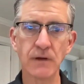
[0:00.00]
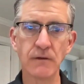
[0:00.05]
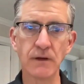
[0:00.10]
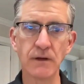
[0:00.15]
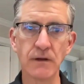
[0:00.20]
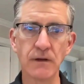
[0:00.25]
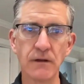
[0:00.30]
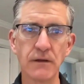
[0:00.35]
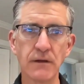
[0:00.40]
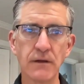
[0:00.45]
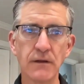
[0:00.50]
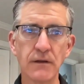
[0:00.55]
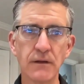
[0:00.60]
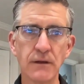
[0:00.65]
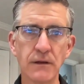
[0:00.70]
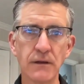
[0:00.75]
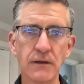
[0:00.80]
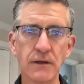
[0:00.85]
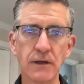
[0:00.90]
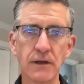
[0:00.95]
That
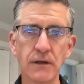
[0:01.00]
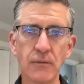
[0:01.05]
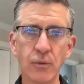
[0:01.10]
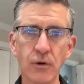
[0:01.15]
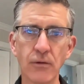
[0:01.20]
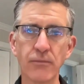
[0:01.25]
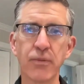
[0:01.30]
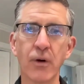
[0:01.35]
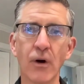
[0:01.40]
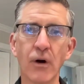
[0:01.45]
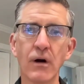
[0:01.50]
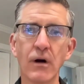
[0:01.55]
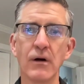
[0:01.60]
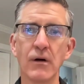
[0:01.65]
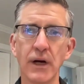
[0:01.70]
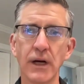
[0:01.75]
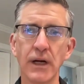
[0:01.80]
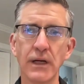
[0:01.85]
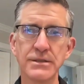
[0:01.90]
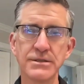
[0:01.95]
we're
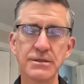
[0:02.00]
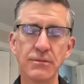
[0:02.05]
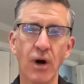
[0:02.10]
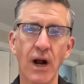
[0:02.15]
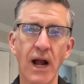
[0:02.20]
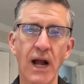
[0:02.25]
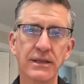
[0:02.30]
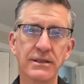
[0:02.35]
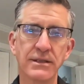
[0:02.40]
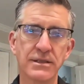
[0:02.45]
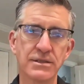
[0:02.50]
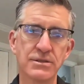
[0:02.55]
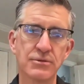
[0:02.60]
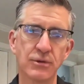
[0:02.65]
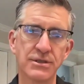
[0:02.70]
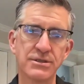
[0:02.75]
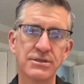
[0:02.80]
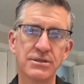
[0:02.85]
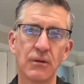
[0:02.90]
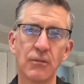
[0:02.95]
partnering as a practice
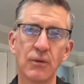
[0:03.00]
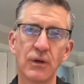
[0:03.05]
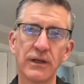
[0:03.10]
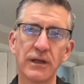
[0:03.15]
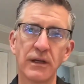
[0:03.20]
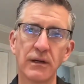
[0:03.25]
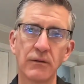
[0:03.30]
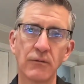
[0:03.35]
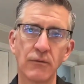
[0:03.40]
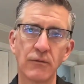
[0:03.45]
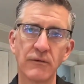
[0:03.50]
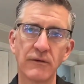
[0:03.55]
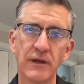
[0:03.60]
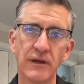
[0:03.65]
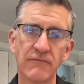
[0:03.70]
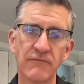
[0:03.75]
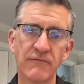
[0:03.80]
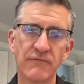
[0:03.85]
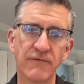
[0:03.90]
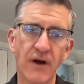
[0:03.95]
with someone
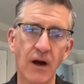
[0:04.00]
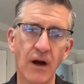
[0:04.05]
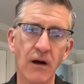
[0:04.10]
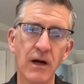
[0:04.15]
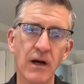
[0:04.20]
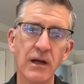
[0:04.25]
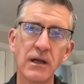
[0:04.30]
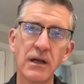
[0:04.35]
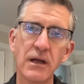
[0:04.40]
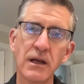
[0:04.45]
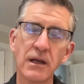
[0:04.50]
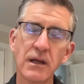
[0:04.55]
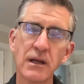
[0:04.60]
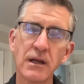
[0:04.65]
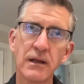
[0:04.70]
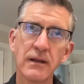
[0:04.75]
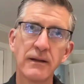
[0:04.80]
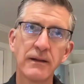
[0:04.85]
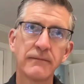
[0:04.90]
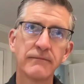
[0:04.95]
that very
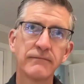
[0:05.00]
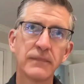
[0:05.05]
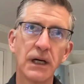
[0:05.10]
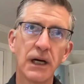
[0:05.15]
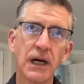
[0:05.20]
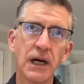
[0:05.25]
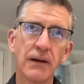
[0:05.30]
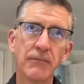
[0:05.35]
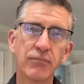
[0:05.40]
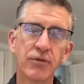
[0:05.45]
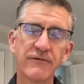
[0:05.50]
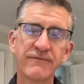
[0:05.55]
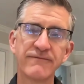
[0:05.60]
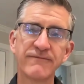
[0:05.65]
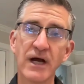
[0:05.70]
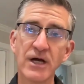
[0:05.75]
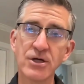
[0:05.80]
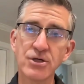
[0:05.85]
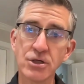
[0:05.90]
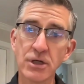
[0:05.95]

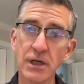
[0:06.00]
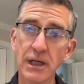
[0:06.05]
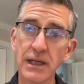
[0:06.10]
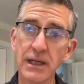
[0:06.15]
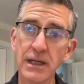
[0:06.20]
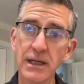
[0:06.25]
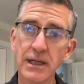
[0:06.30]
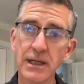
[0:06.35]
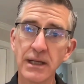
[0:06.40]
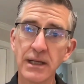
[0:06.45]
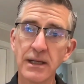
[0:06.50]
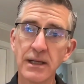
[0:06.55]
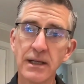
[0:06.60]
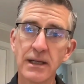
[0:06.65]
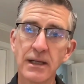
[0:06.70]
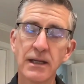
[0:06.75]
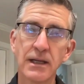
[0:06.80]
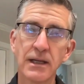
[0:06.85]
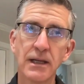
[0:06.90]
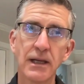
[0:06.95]
professionally
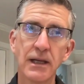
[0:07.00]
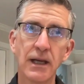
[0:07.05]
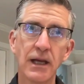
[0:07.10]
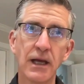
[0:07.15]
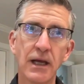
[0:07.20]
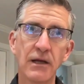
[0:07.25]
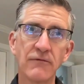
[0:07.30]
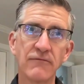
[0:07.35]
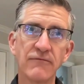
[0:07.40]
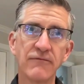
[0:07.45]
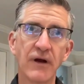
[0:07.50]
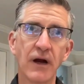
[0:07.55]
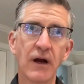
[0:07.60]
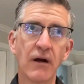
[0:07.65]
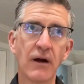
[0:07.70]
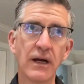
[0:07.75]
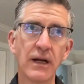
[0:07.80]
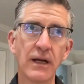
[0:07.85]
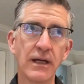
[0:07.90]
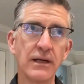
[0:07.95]
and
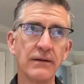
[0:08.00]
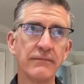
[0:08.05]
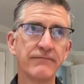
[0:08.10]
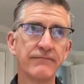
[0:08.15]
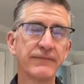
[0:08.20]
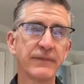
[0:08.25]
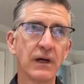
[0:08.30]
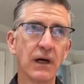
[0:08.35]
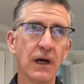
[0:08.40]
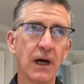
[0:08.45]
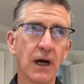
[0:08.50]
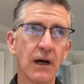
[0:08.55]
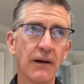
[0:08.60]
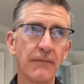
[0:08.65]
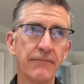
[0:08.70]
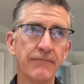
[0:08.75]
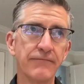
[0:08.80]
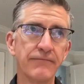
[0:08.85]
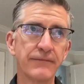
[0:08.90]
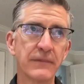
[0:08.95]
very
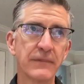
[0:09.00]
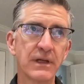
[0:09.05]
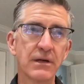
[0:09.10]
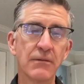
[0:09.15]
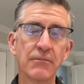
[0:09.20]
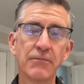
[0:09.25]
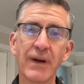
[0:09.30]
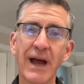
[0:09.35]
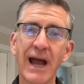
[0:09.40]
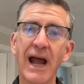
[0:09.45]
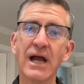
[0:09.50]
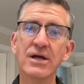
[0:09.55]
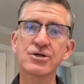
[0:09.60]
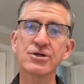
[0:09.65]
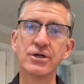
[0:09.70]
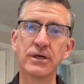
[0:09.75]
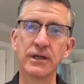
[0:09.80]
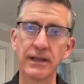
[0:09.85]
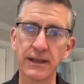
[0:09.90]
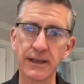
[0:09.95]

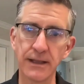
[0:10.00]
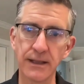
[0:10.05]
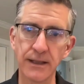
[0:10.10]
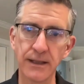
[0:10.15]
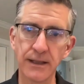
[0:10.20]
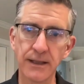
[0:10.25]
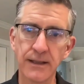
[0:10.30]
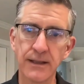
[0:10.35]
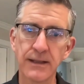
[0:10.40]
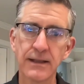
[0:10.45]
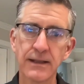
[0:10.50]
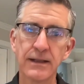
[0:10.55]
compassionately